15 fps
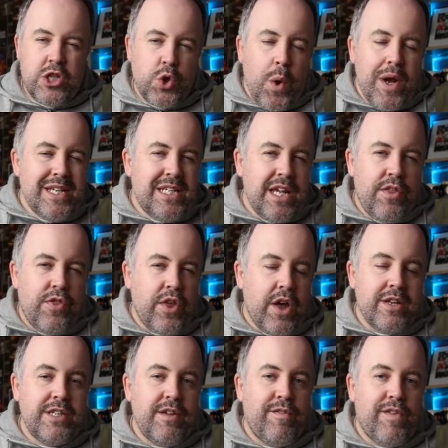
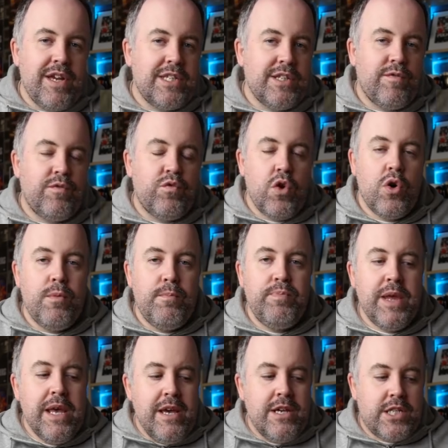20-30 feet of room
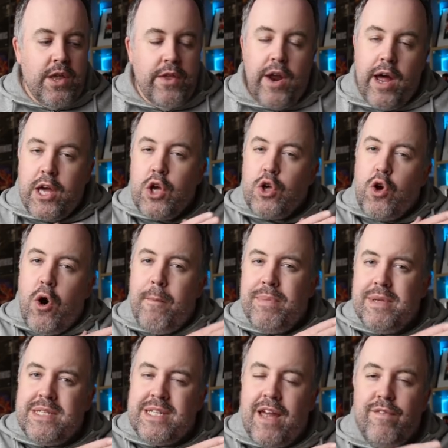so that I could
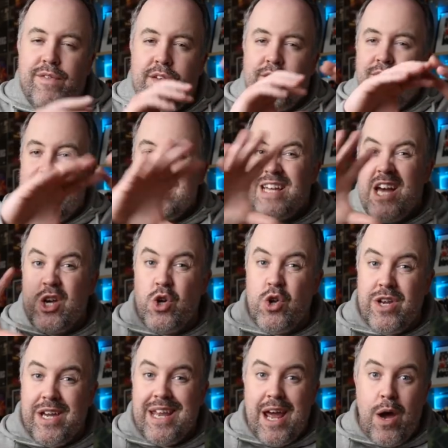compensate for the fact I
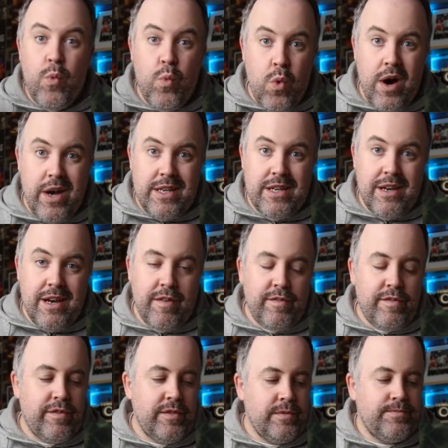couldn't get out wide
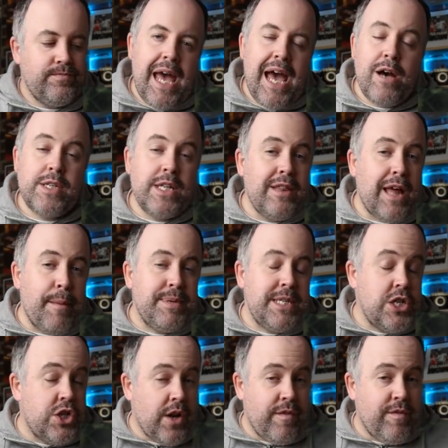enough. Out in that
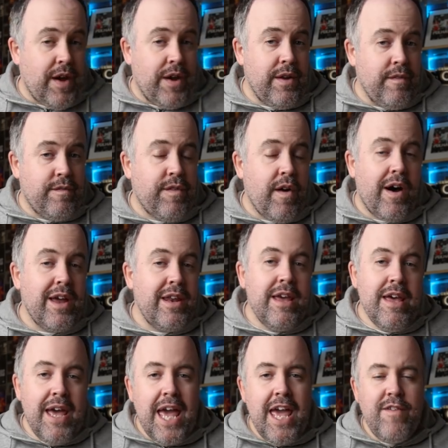position, I found it fine.
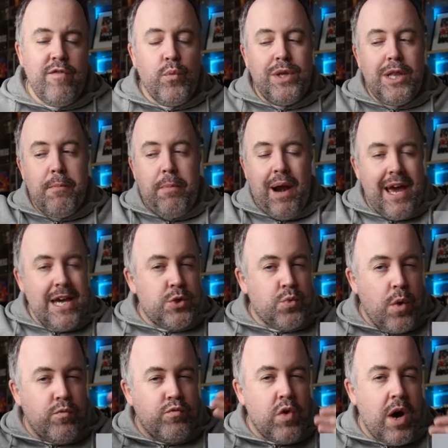Even when the players
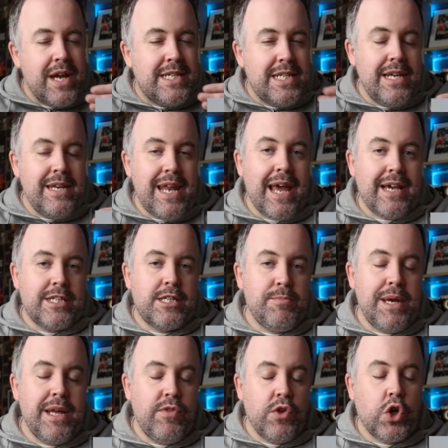were right in next to
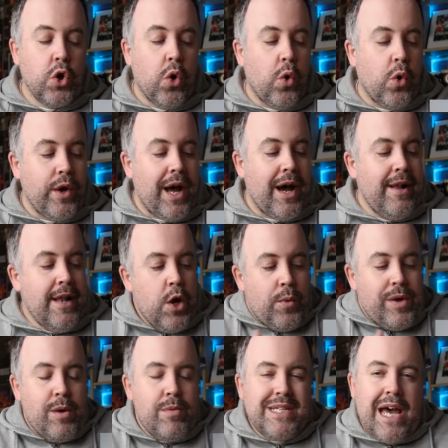me in the corner,
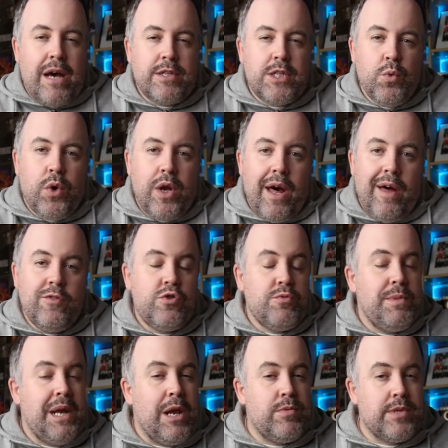when I was out at
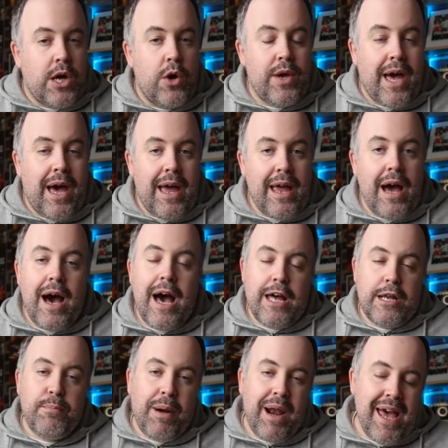100mm, it was okay. I
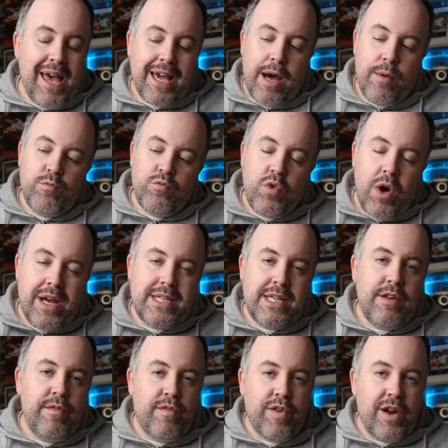had a player come right
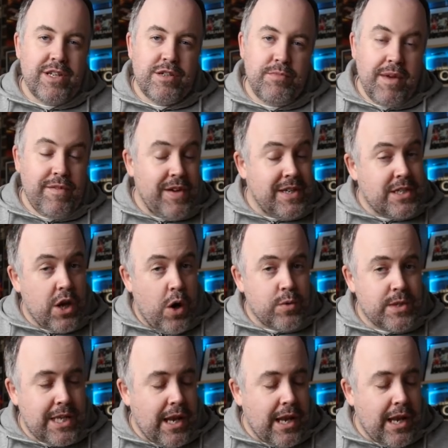in front of me for his goal